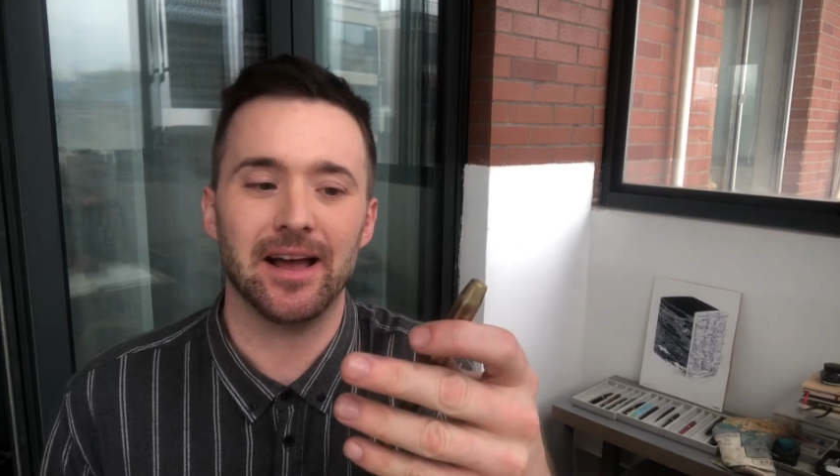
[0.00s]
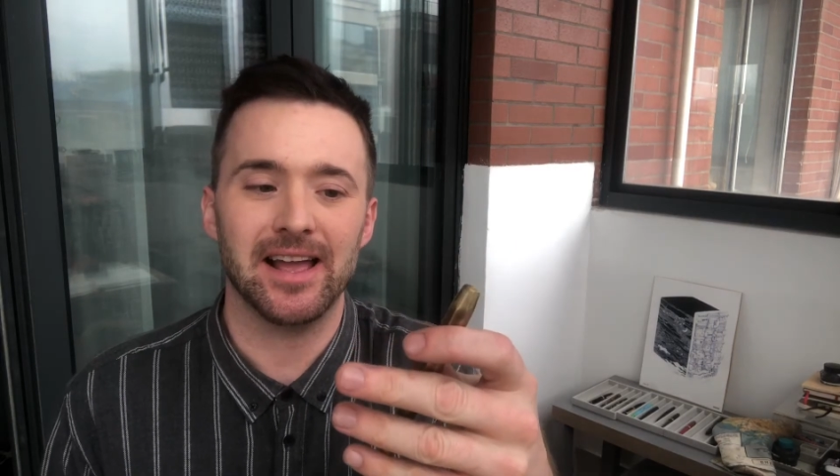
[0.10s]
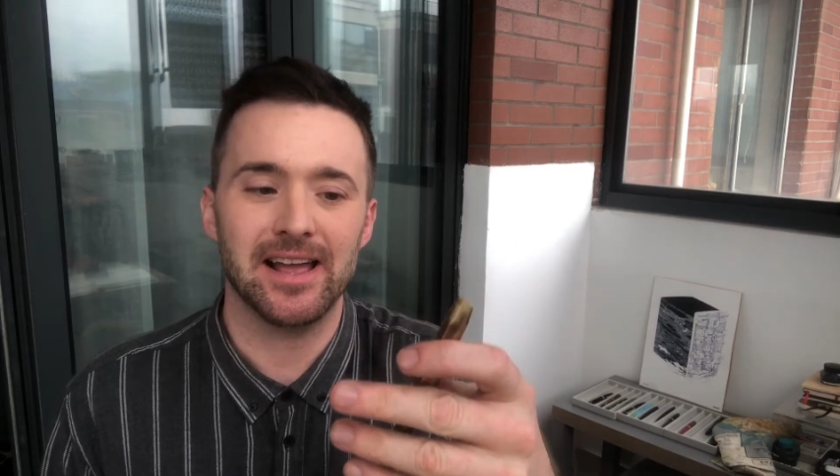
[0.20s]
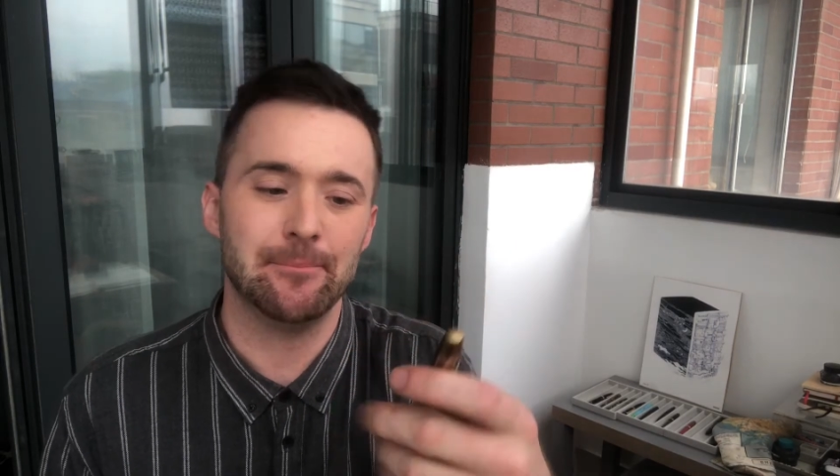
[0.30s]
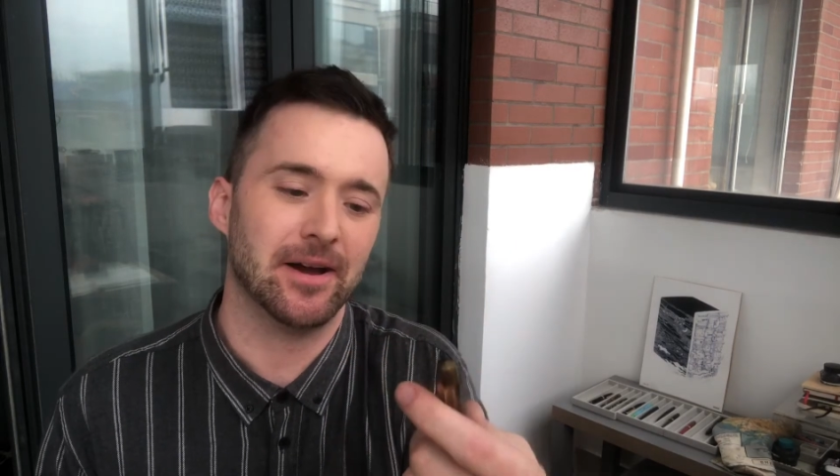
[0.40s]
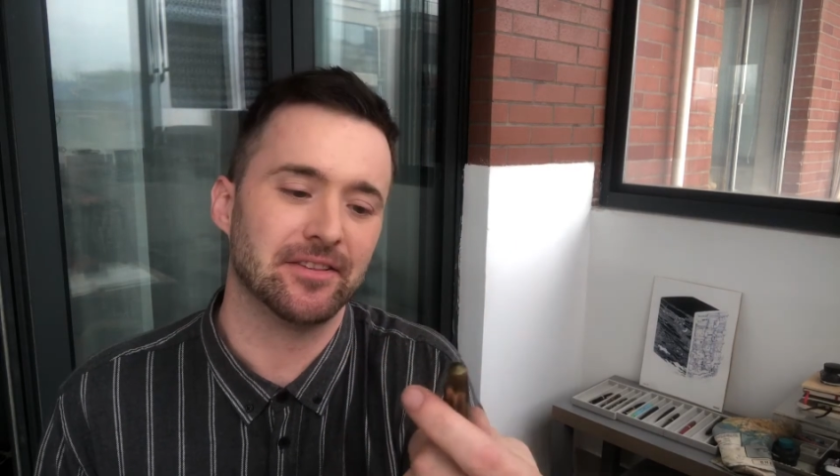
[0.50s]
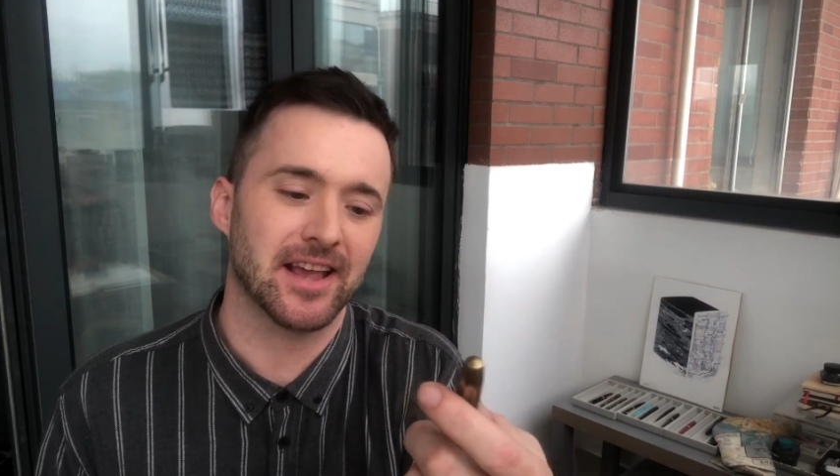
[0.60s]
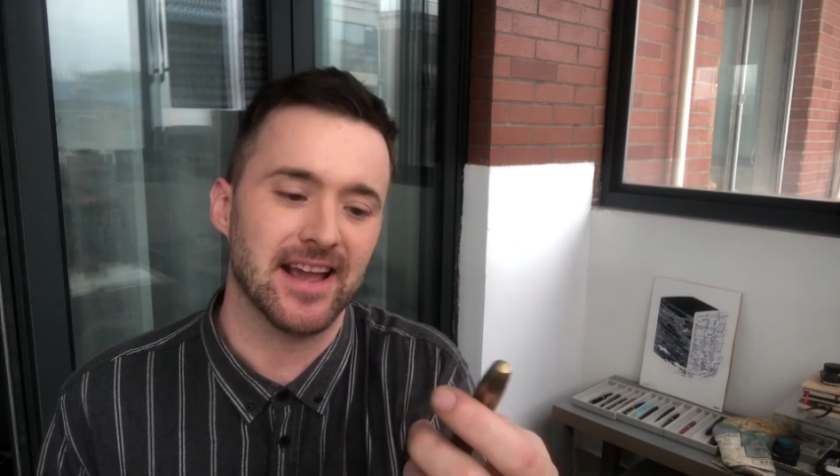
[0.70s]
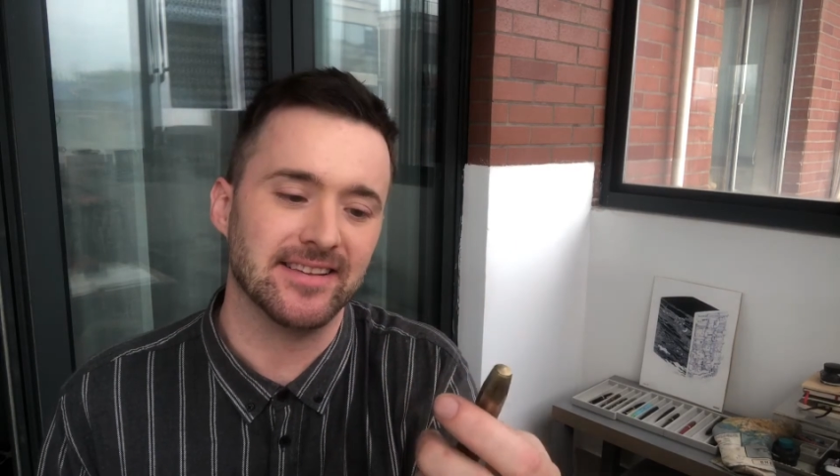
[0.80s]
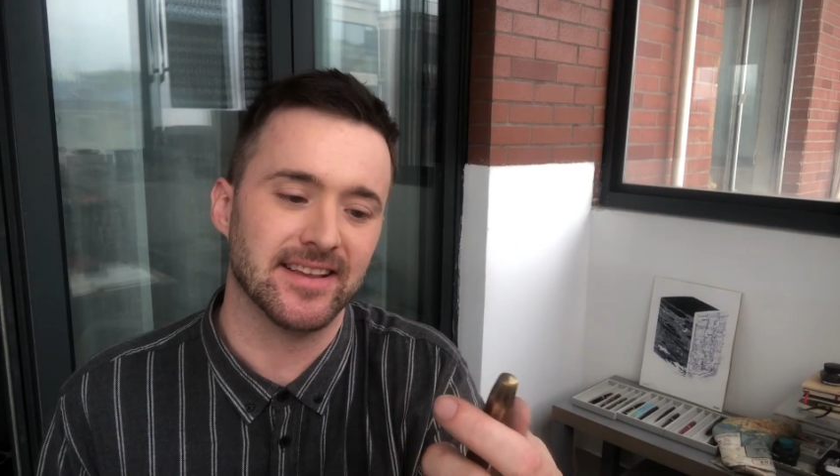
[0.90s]
In both
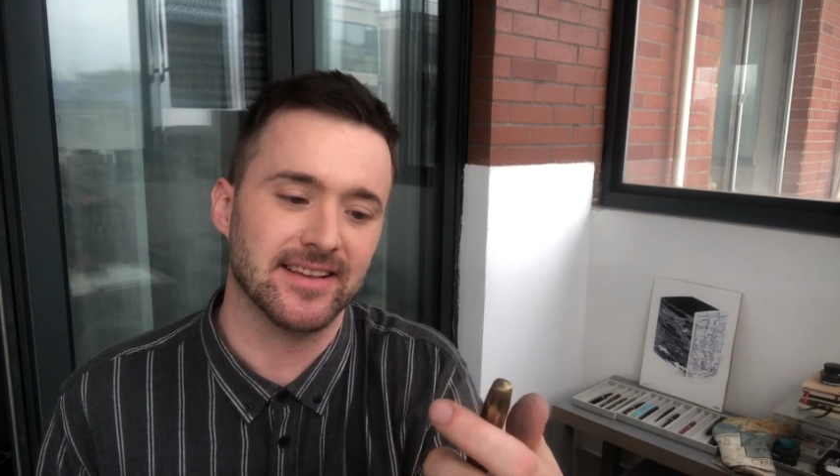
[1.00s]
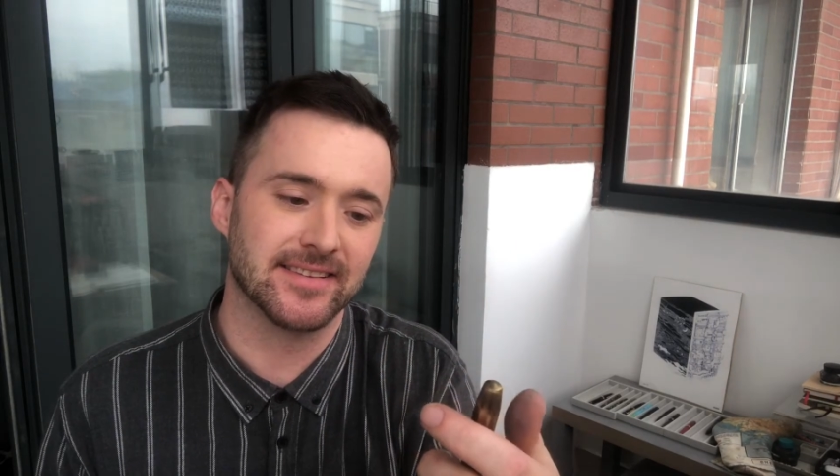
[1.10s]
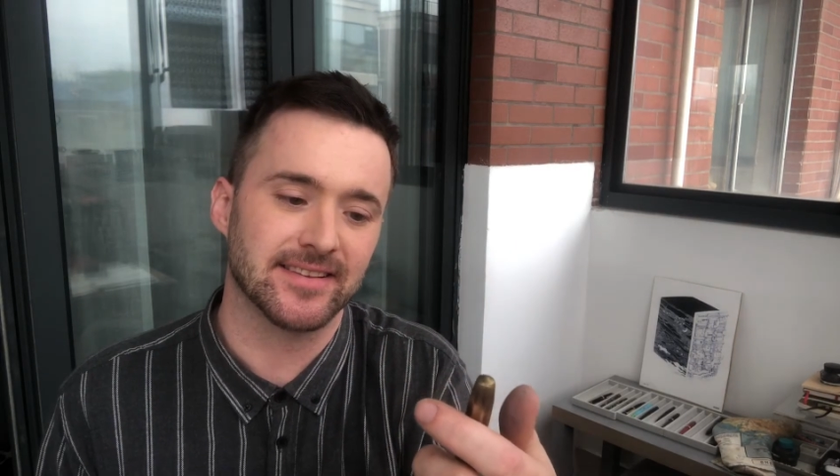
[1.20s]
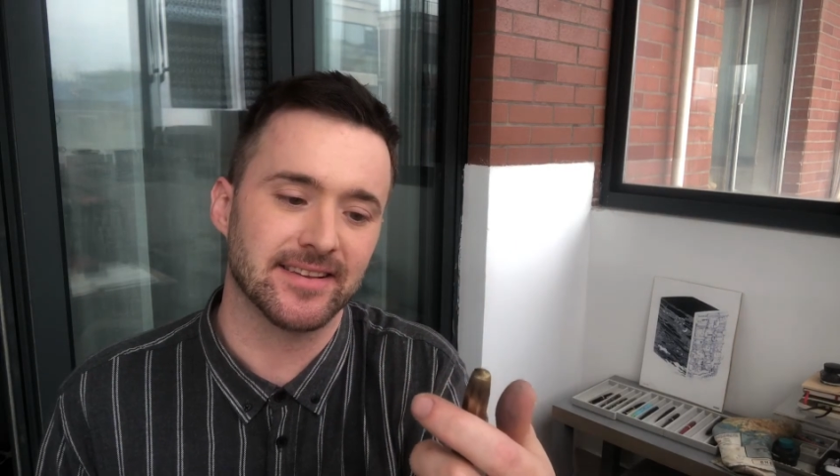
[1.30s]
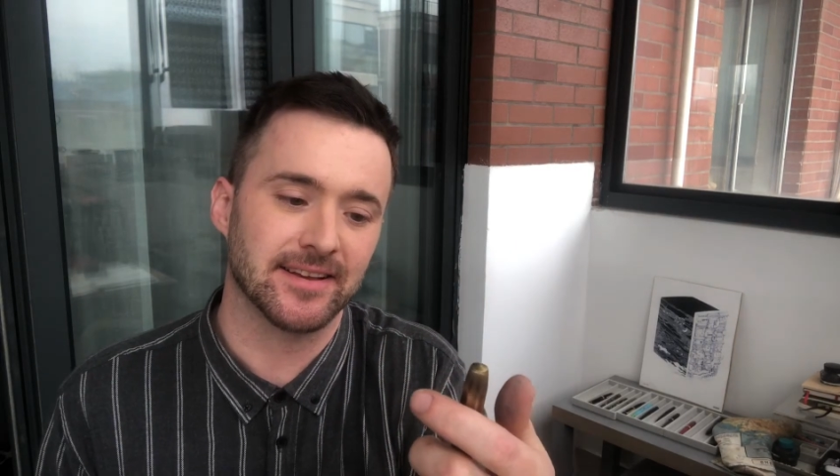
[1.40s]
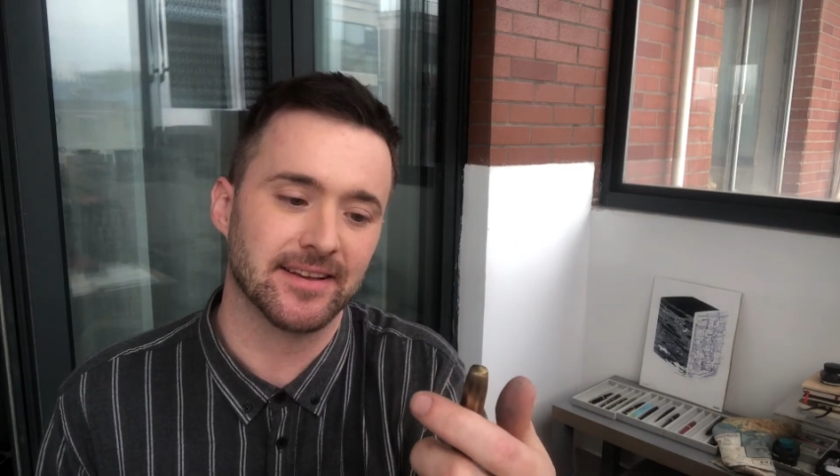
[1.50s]
cases,